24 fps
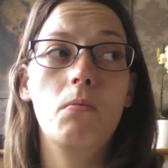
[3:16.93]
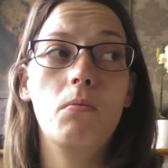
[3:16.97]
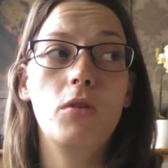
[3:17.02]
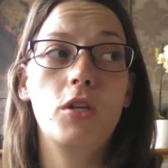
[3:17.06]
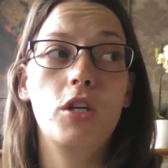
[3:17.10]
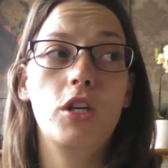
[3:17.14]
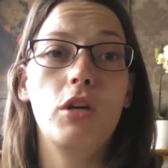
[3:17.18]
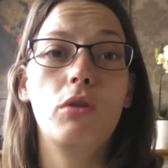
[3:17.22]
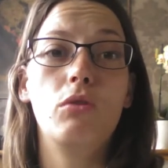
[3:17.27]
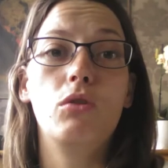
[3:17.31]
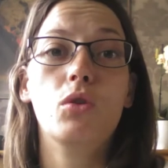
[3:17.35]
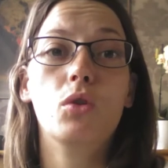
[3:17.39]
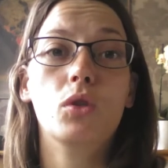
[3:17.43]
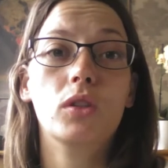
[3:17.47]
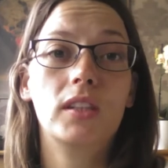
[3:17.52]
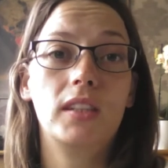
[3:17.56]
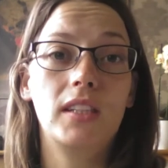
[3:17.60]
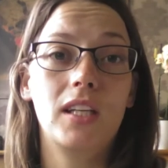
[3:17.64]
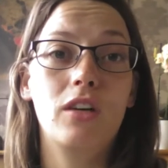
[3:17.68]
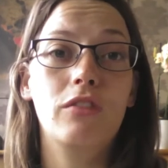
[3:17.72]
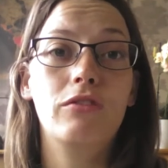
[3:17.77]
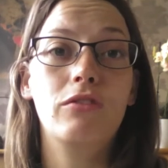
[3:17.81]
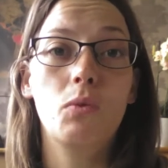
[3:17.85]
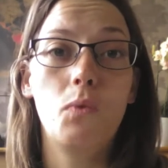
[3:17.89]
your
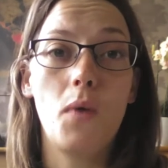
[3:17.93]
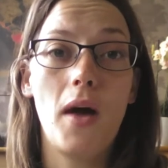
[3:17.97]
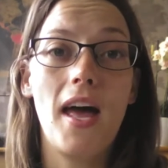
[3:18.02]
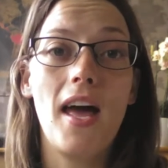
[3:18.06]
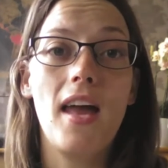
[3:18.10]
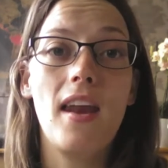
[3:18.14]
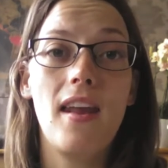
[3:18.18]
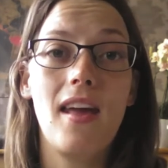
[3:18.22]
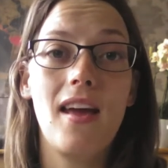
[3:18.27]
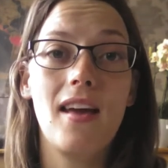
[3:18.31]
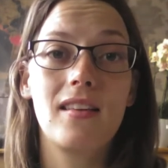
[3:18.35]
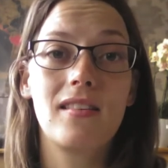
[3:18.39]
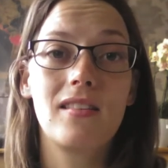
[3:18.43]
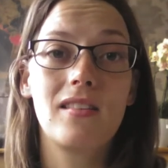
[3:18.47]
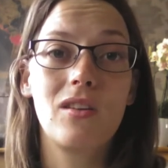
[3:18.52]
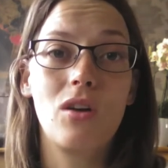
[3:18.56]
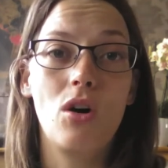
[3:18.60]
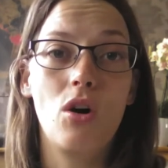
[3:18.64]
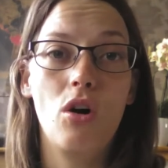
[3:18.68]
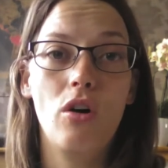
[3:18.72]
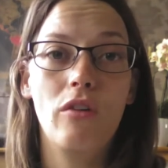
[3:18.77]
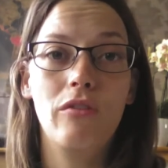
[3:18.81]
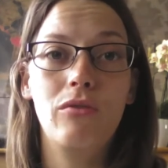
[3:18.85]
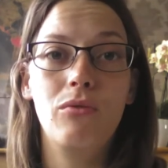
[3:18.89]
self-awareness
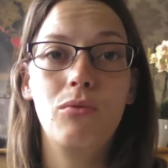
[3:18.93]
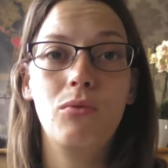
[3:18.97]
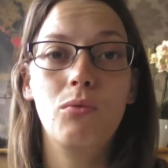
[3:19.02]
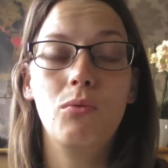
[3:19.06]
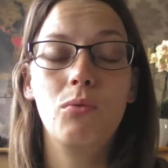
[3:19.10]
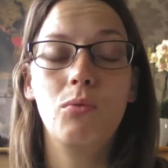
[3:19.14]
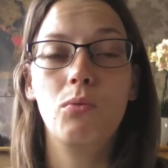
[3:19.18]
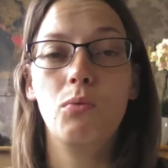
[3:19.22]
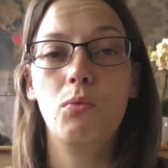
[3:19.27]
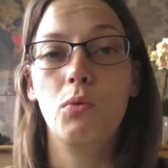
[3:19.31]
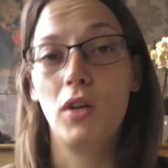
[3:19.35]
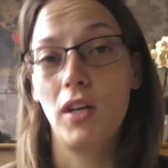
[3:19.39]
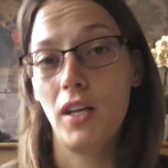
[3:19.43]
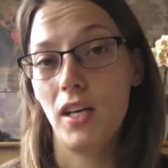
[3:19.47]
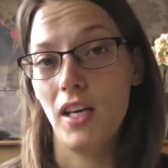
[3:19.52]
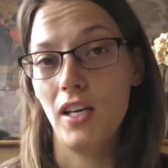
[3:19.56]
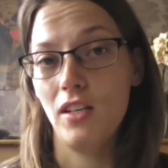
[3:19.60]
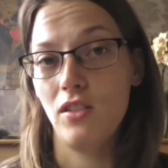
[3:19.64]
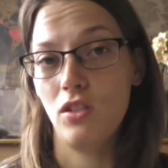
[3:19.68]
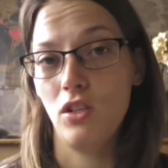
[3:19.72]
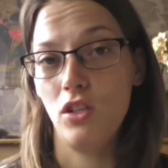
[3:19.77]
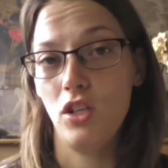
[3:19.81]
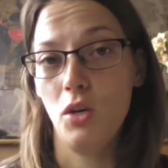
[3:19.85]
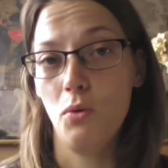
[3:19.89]
of what it
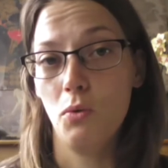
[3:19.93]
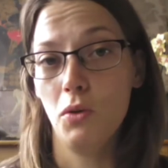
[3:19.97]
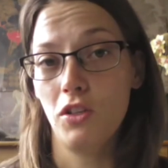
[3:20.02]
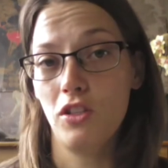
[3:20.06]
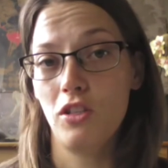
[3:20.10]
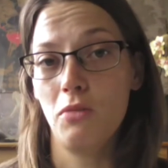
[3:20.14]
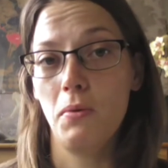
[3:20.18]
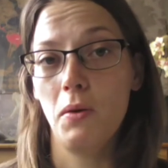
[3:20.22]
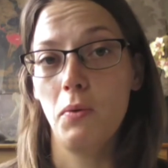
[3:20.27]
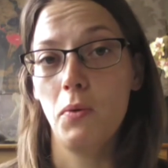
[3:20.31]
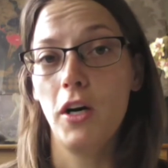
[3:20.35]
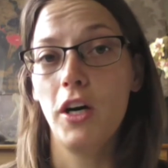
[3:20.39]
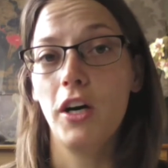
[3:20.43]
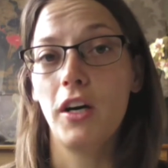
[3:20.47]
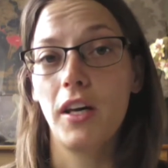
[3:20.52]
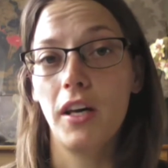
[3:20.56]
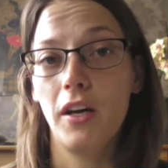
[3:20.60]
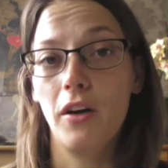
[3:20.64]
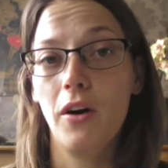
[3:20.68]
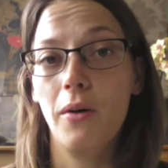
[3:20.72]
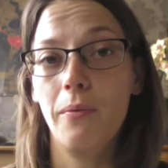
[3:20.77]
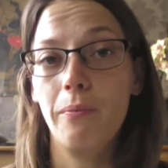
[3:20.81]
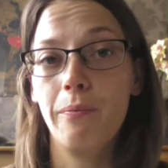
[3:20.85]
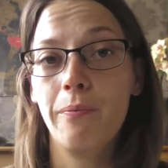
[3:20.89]
is that you want to be
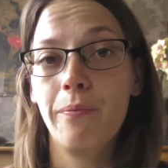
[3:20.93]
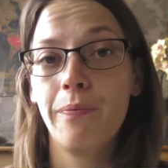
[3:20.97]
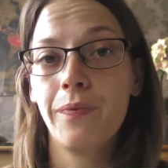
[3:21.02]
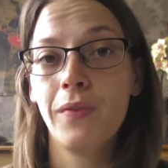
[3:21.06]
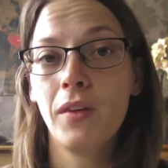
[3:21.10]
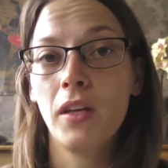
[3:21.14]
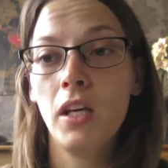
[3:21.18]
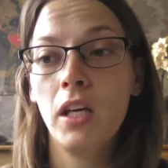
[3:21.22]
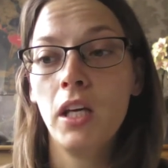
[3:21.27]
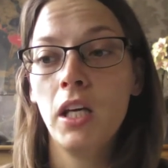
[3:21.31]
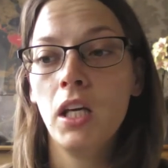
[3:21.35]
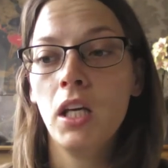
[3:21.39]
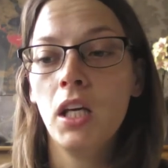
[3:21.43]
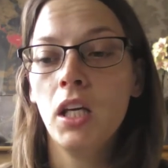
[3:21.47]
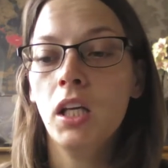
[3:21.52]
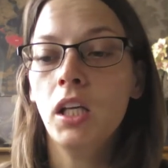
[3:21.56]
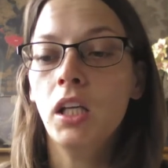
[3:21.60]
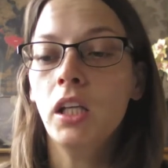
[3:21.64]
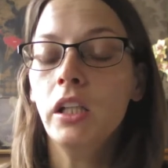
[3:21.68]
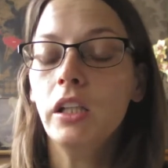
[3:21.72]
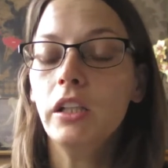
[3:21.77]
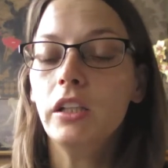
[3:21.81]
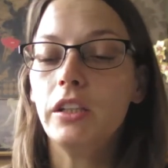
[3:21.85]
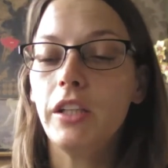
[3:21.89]
working on.
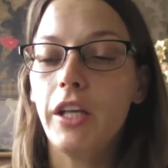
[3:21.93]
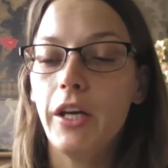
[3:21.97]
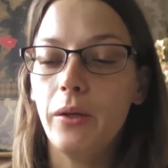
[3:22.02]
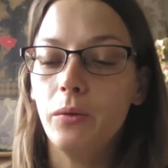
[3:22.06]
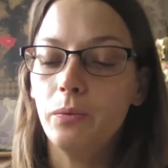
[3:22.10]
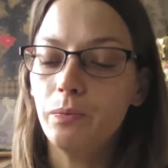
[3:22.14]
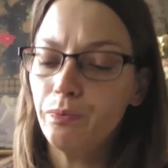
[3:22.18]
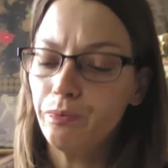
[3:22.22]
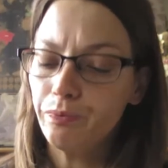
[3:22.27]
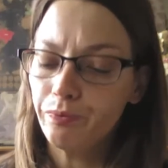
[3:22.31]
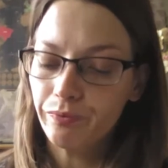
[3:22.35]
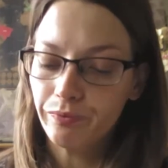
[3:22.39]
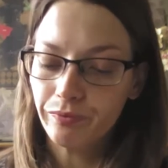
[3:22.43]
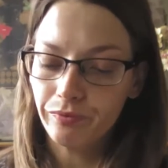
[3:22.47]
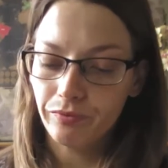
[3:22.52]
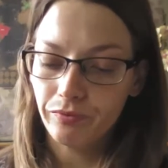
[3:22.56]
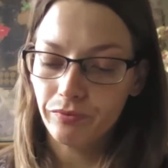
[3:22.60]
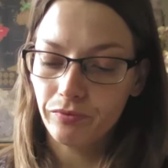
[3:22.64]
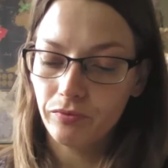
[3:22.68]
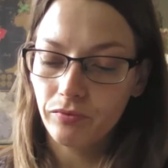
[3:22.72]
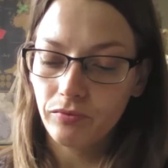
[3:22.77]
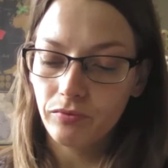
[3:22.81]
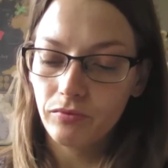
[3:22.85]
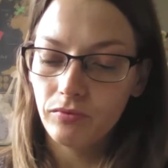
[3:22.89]
So
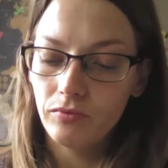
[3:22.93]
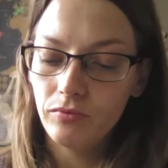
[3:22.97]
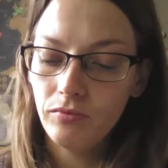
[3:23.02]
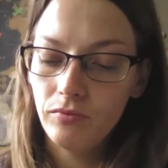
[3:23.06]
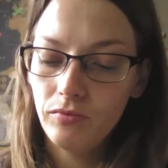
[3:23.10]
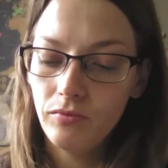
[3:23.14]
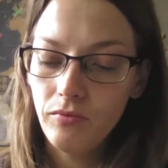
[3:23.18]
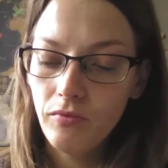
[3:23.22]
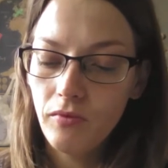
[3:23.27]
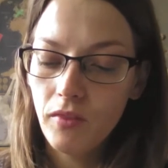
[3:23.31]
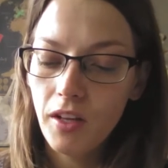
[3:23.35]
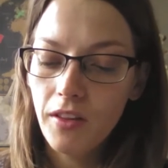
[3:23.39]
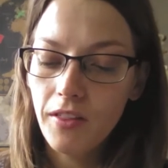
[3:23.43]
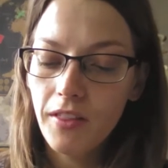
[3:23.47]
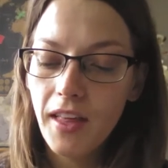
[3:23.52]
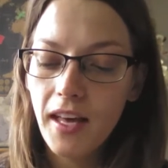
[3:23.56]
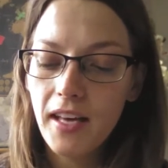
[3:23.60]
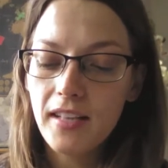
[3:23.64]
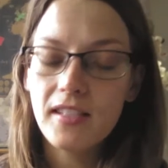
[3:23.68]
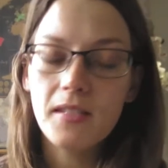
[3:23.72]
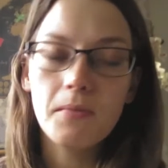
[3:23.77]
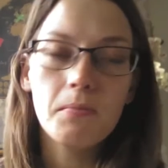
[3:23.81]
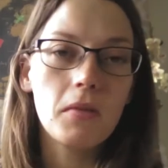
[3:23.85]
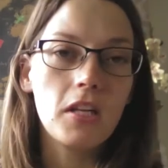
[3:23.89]

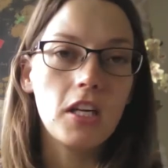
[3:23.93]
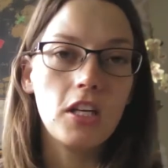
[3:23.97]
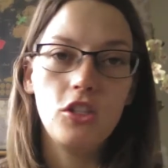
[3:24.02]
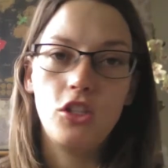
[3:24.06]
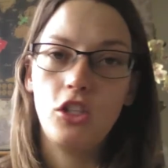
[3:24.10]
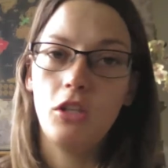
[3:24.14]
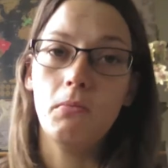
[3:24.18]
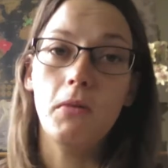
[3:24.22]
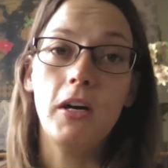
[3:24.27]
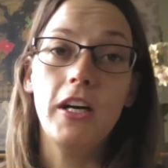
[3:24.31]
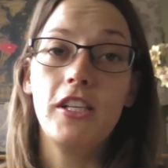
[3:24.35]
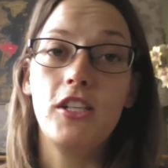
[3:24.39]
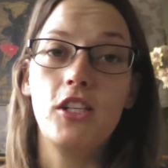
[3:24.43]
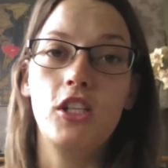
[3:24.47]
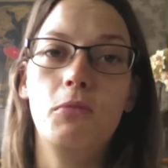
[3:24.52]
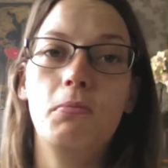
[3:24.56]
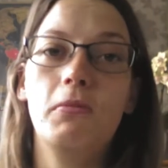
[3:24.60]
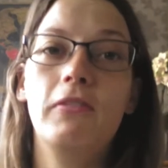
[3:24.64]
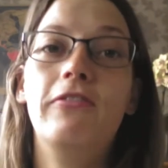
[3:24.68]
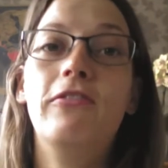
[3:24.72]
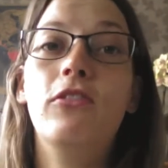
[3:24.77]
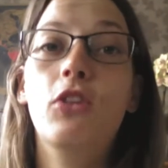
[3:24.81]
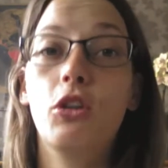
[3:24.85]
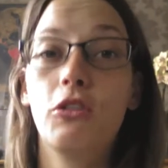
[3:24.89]
there's some things you might do
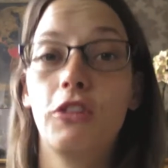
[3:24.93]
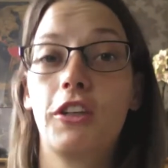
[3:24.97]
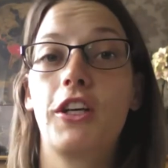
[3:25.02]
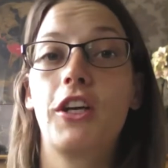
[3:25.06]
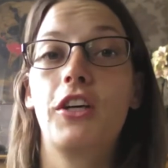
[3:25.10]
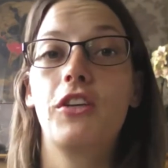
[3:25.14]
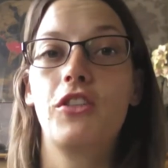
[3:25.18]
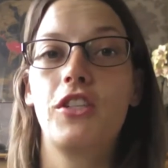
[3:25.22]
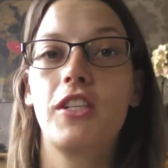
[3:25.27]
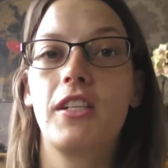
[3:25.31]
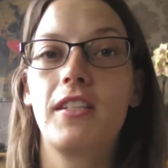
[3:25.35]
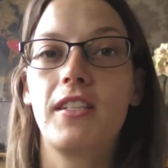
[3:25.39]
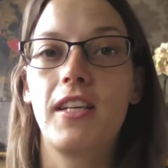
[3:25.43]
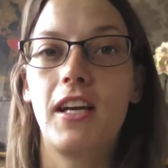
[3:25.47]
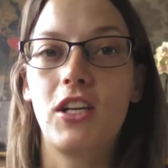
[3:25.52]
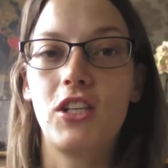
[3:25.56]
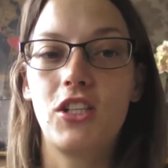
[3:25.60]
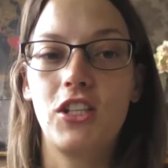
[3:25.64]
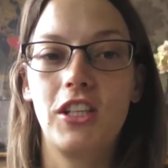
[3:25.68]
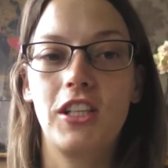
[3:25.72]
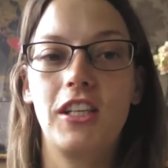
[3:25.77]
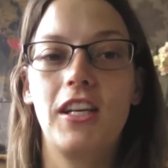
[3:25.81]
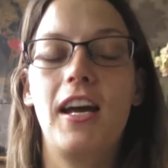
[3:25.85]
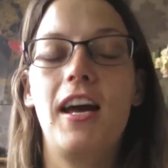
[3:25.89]
before a coaching
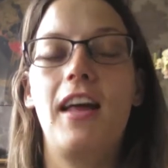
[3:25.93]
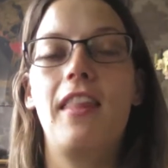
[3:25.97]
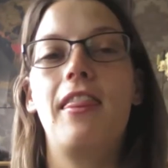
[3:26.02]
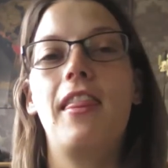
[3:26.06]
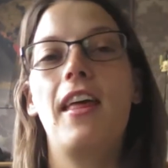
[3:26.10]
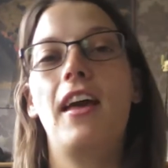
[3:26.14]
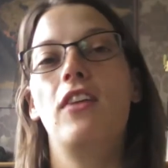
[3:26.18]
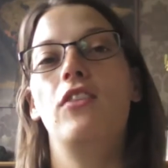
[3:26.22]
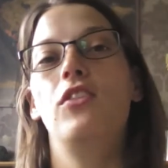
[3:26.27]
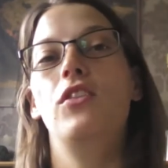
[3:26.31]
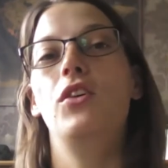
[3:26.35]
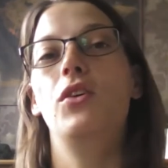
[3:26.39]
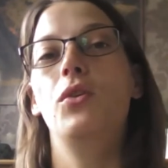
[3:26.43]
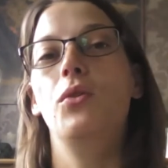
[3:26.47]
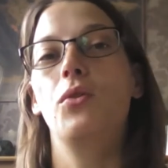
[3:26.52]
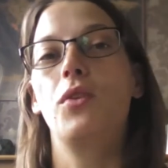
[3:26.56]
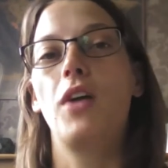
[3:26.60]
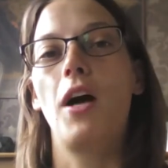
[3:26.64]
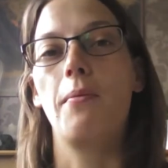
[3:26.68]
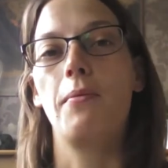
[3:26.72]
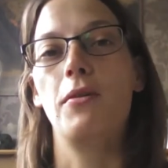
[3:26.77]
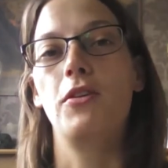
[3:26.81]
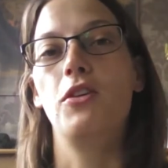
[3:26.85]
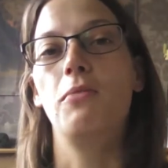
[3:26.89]
session, and then you
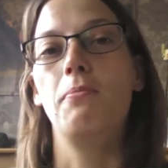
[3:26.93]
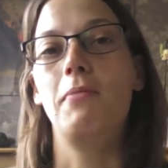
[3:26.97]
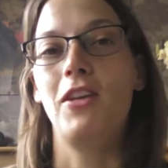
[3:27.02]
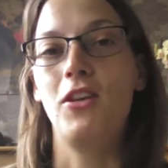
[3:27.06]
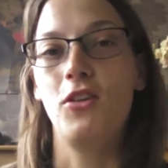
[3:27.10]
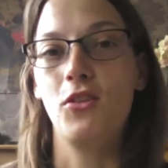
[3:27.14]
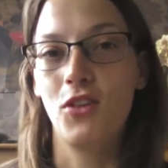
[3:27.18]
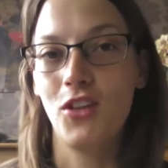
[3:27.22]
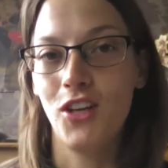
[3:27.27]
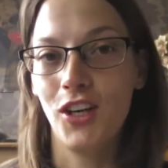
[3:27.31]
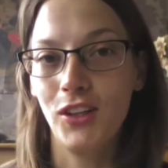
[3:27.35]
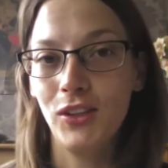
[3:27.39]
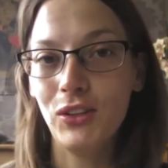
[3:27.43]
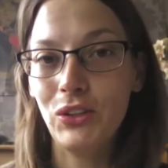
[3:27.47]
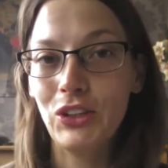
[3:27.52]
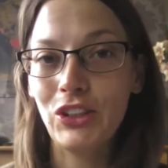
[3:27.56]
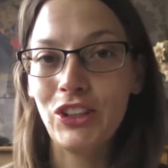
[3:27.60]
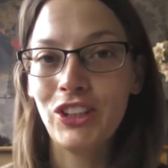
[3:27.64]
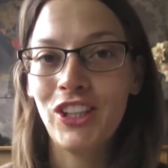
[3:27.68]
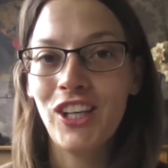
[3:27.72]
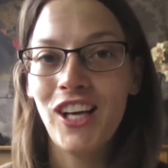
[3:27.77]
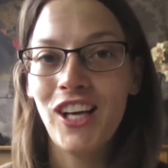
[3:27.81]
come and you meet your coach.